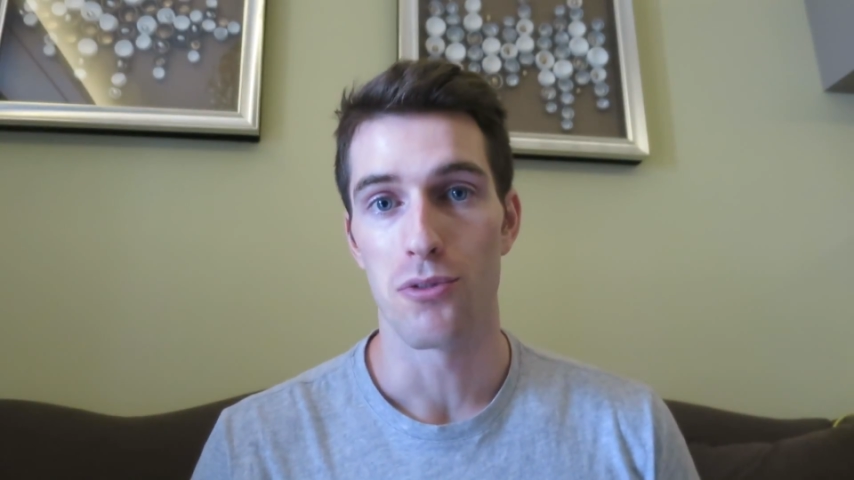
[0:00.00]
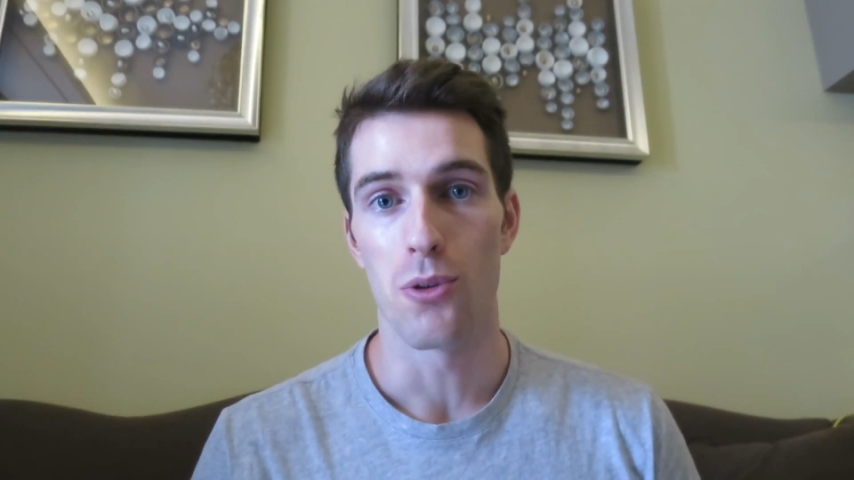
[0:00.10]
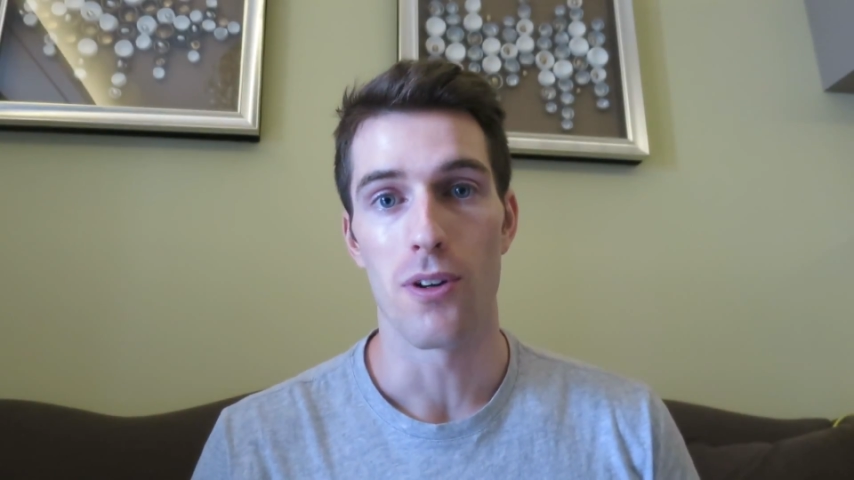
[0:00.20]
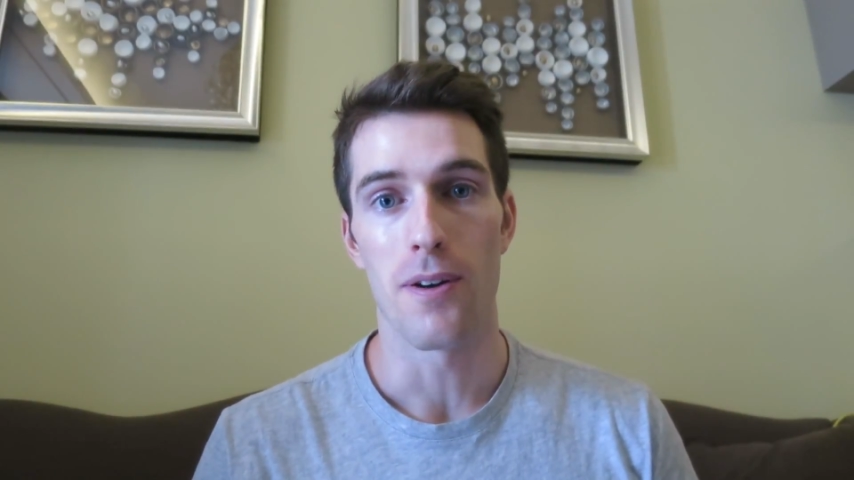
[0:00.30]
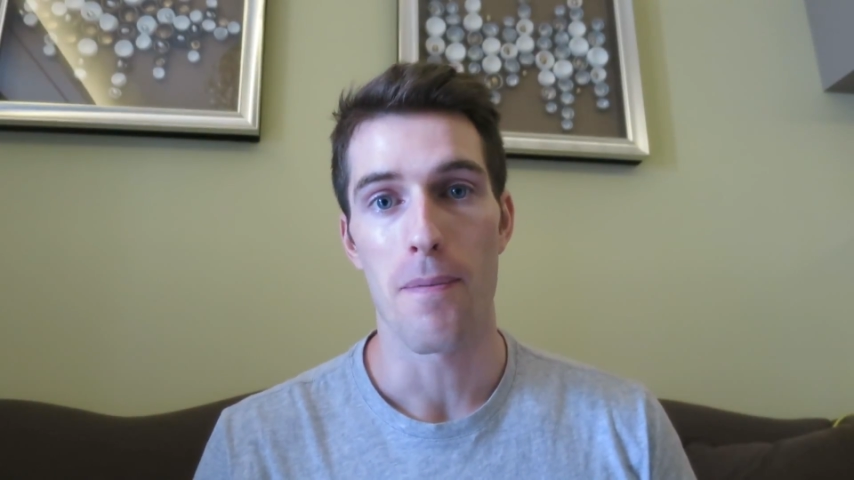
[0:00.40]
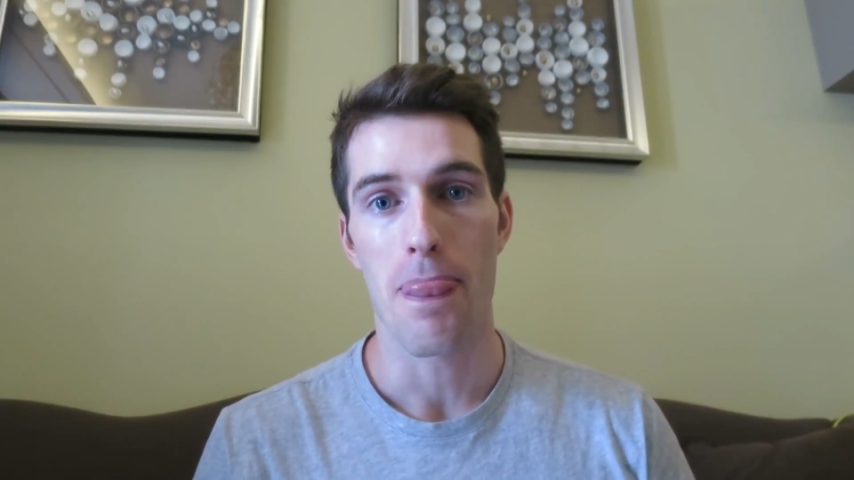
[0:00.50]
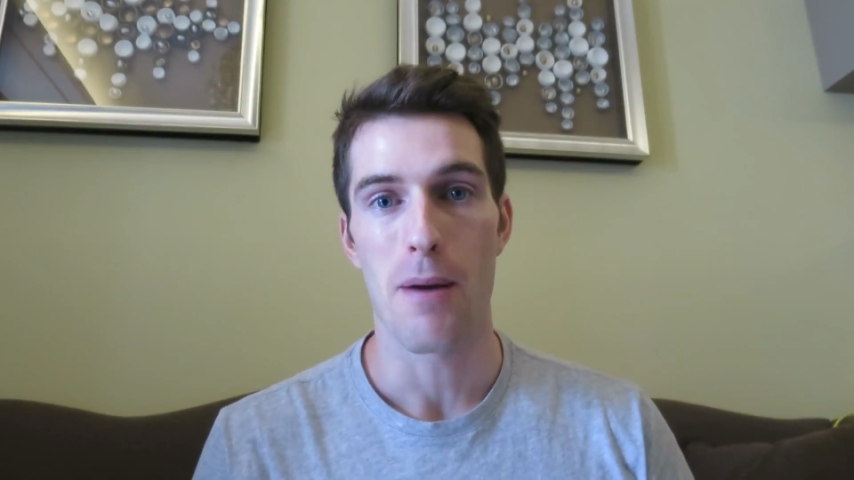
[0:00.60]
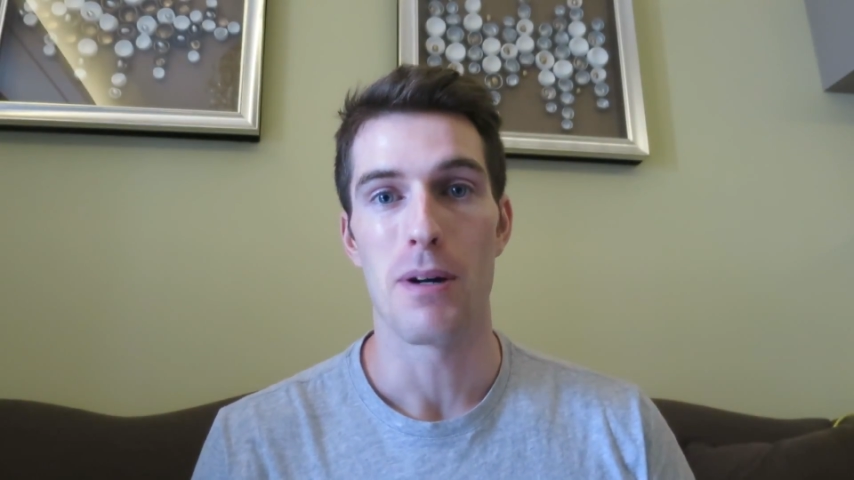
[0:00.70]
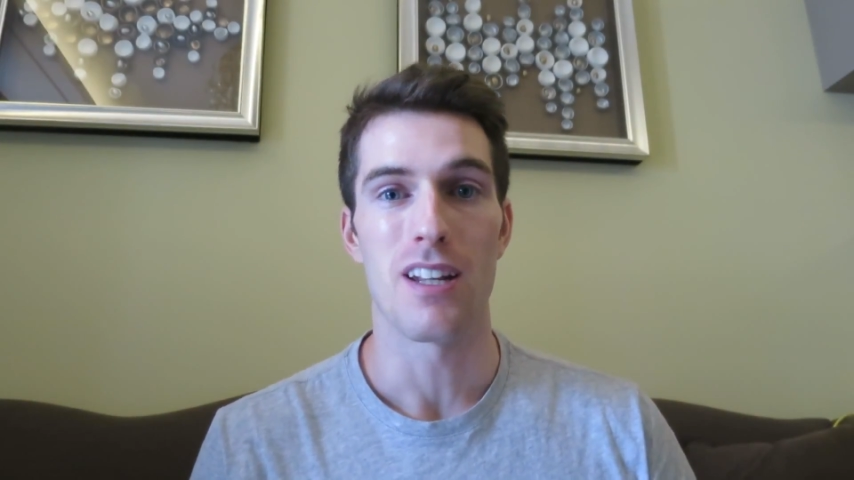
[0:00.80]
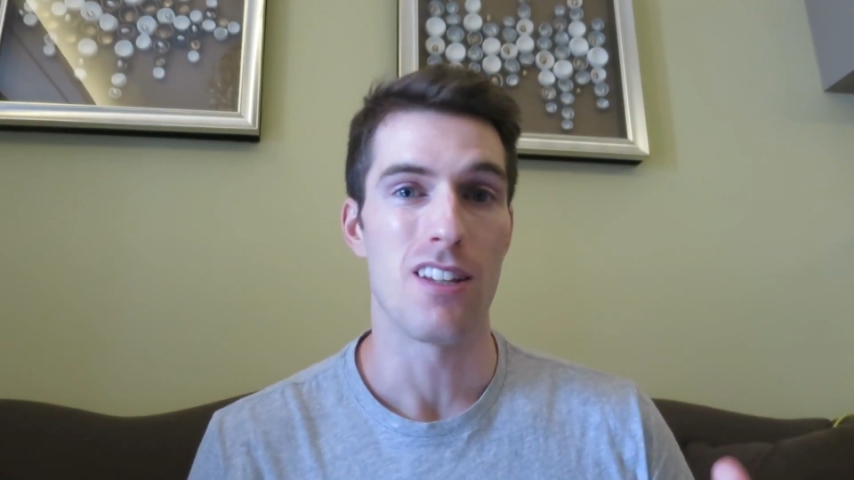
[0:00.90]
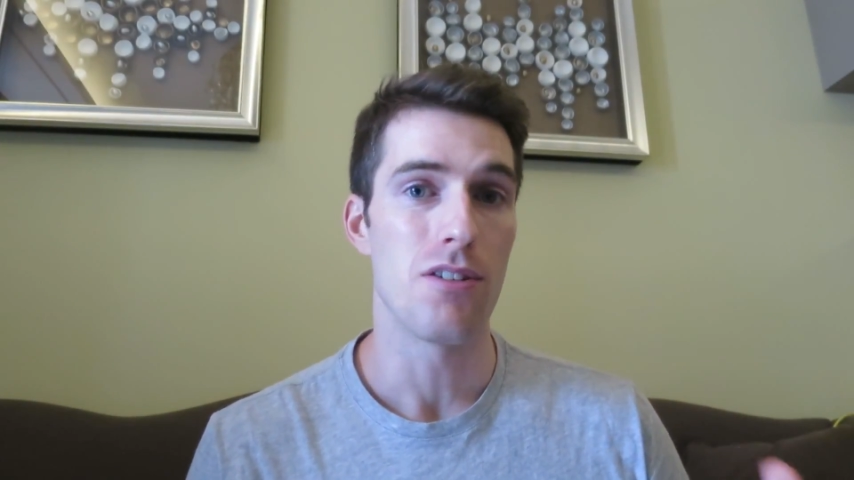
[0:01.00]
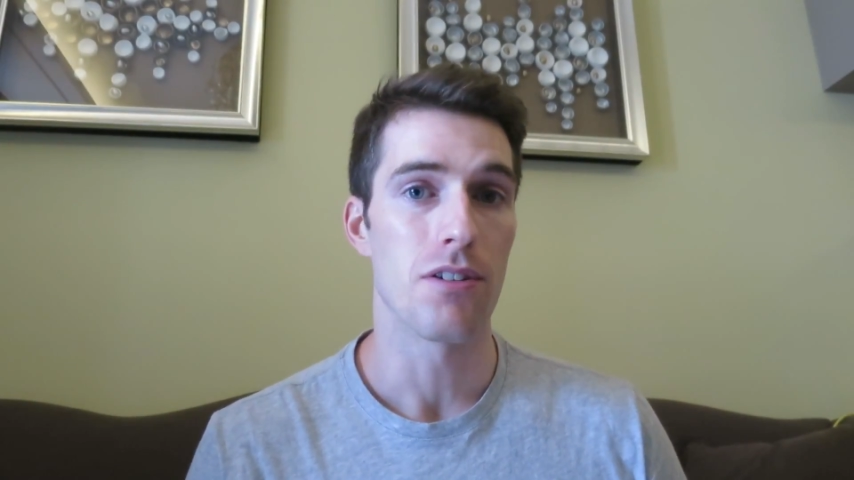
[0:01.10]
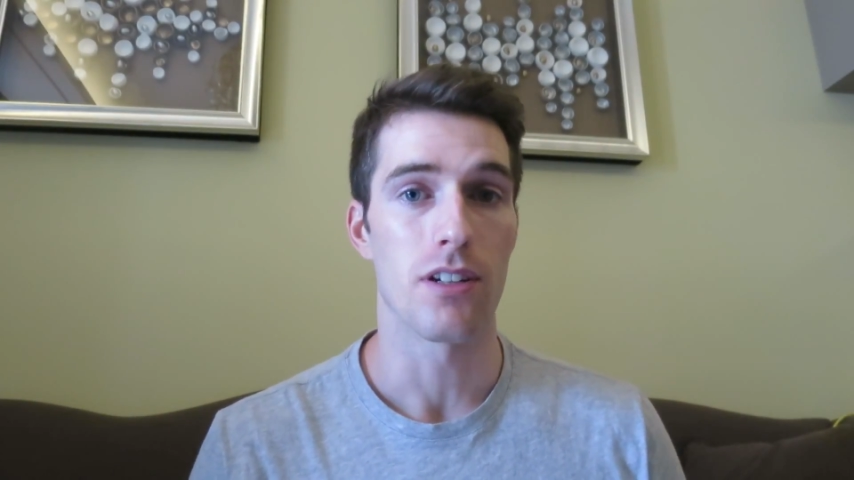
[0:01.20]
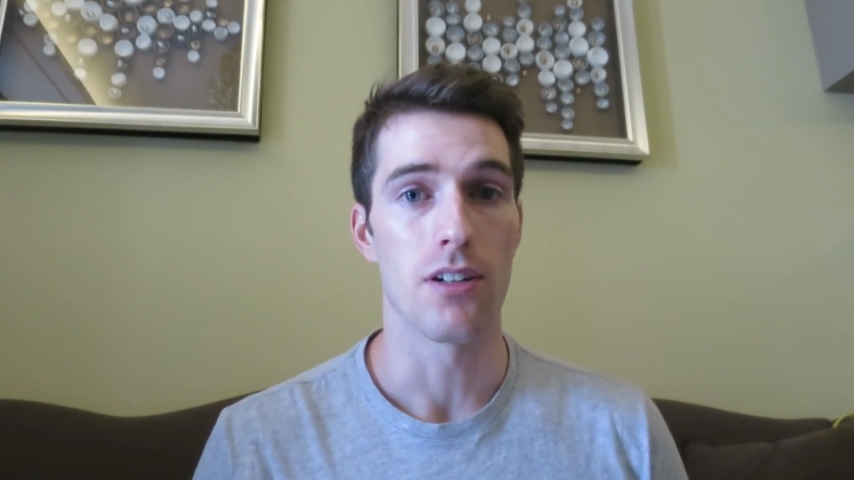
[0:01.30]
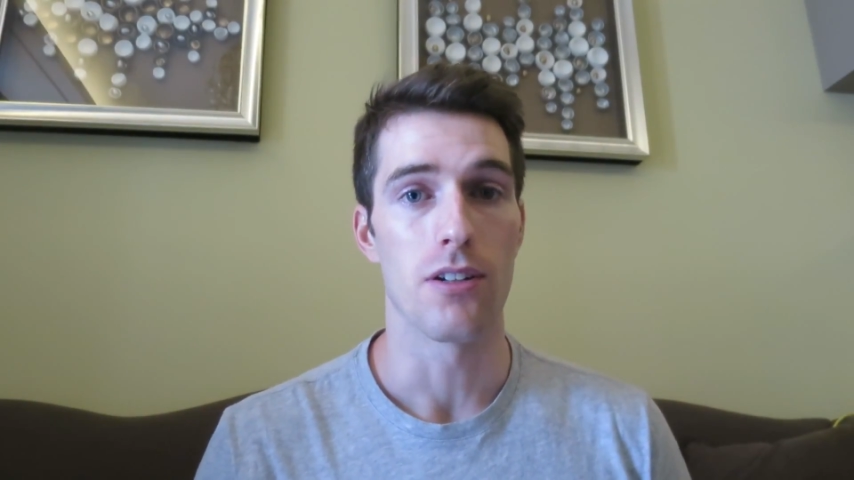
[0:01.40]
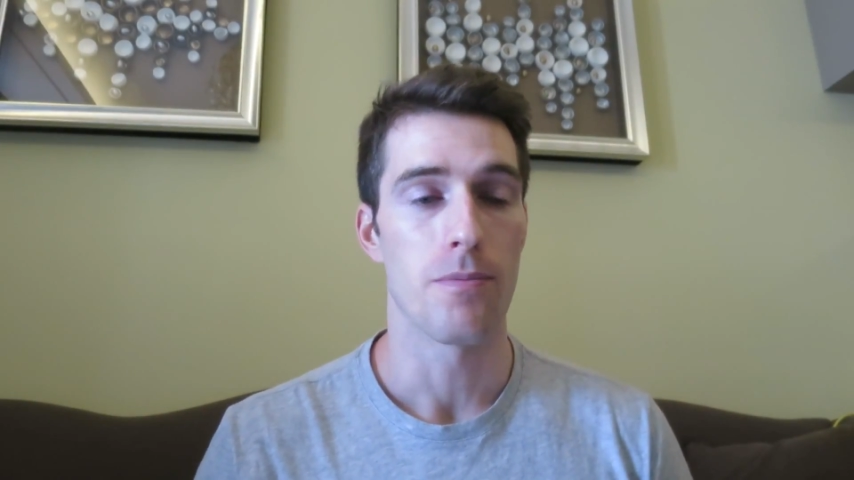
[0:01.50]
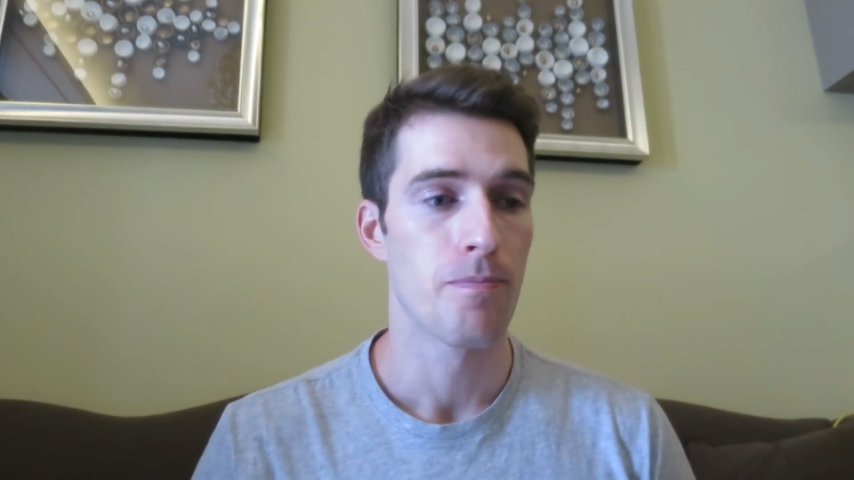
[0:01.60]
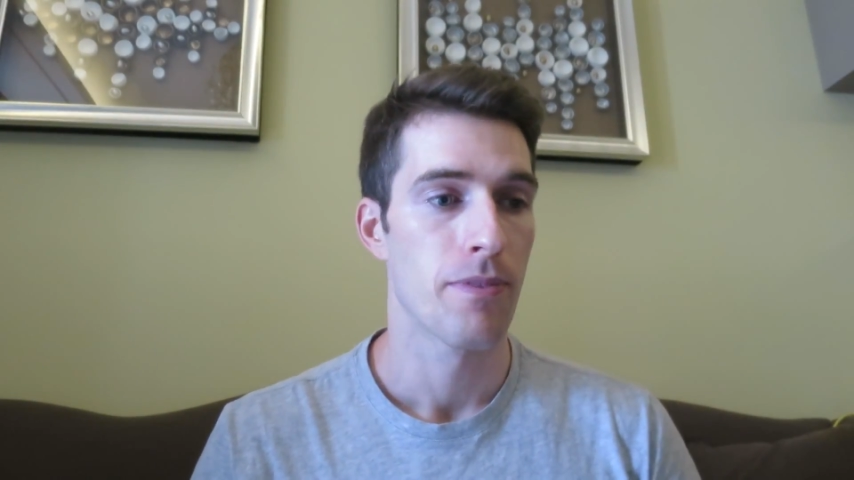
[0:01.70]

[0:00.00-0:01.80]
for about a year ago.